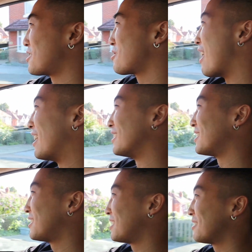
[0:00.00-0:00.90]
just try and
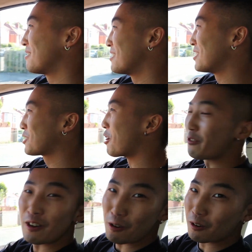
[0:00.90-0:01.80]

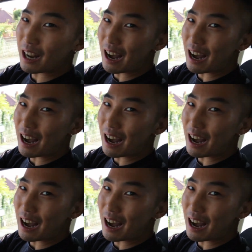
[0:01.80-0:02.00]
scoff it all